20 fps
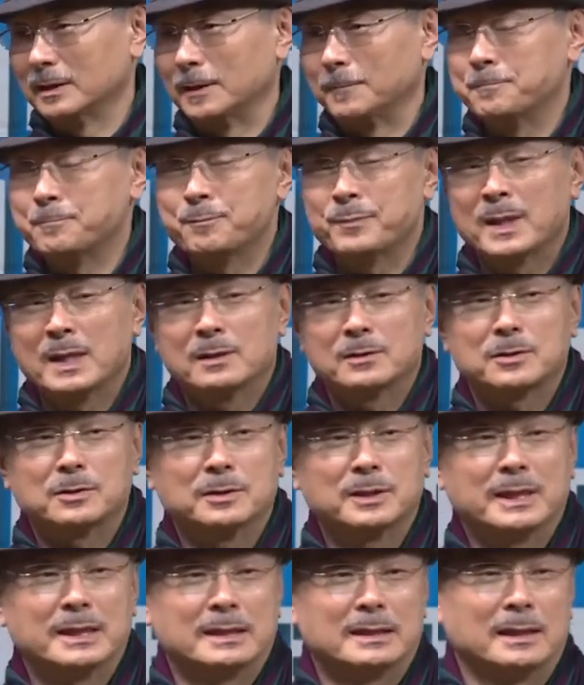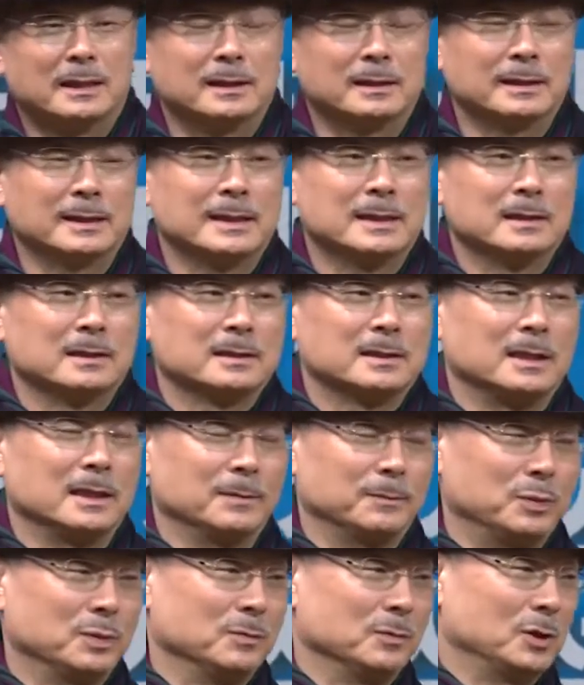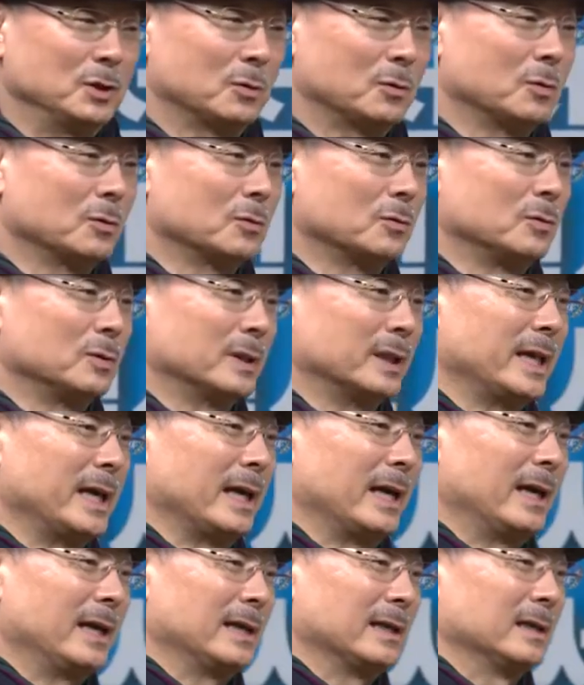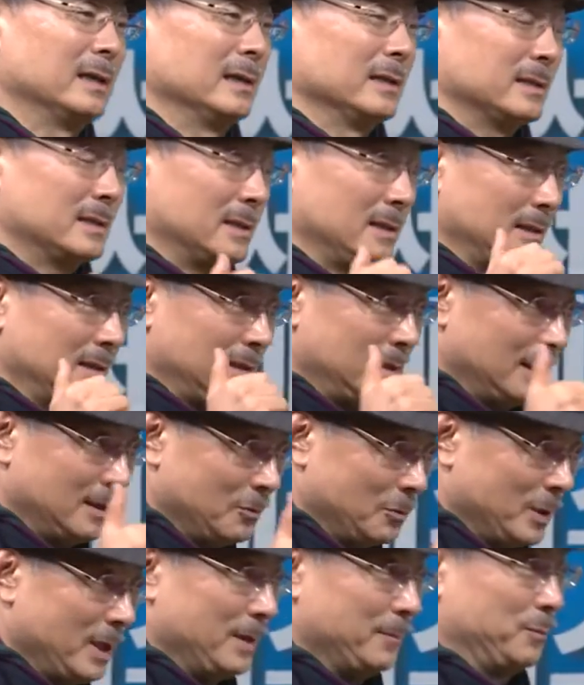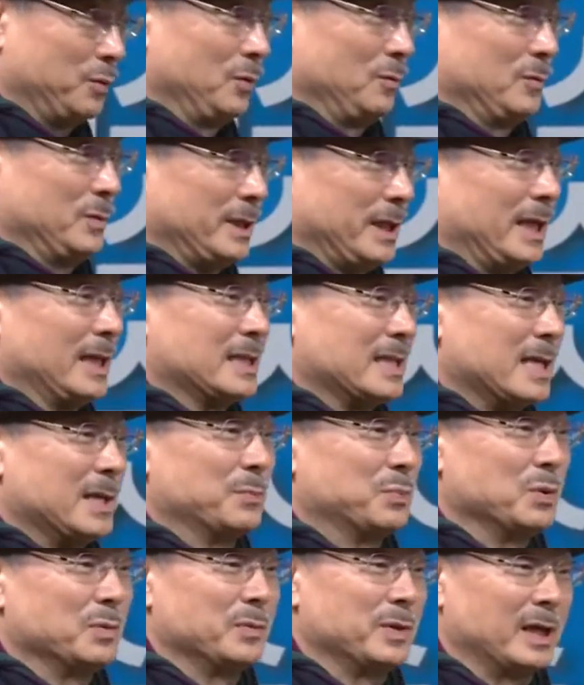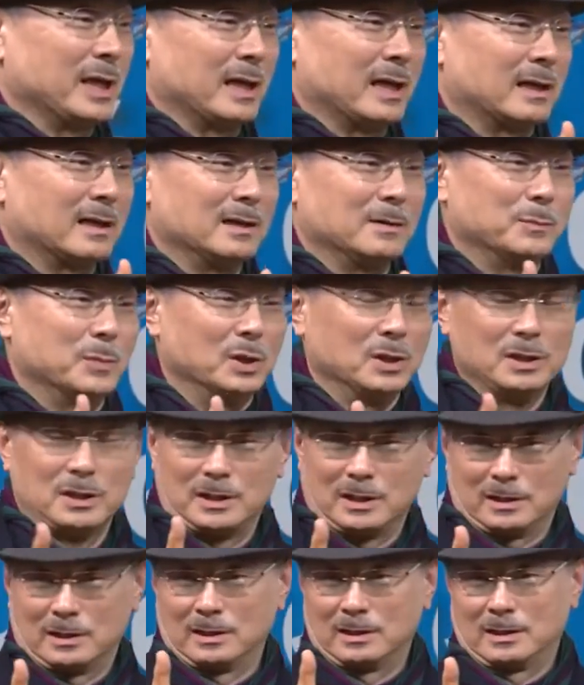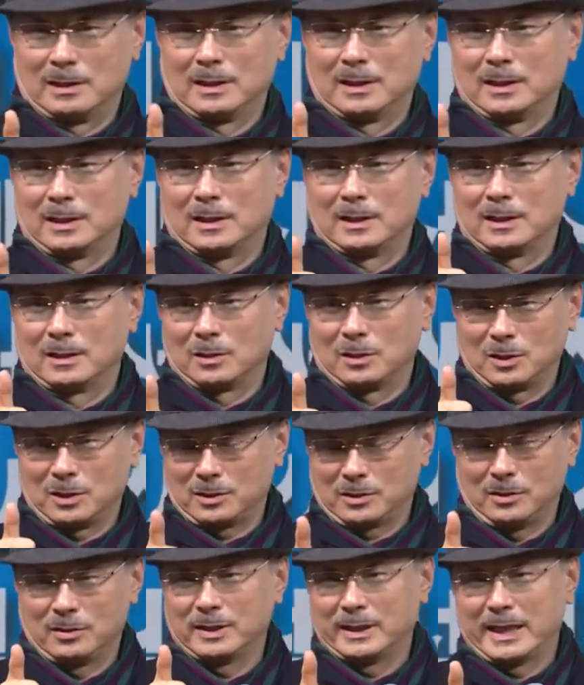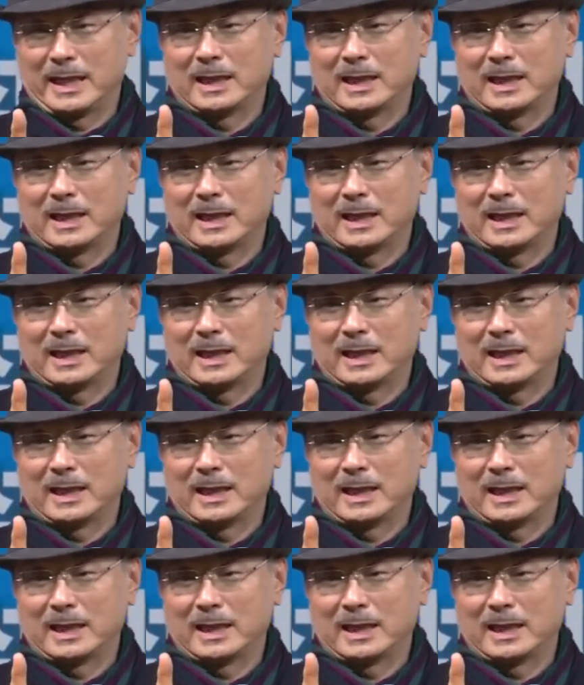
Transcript: When we select the products, we make sure we select ones that are of the highest quality.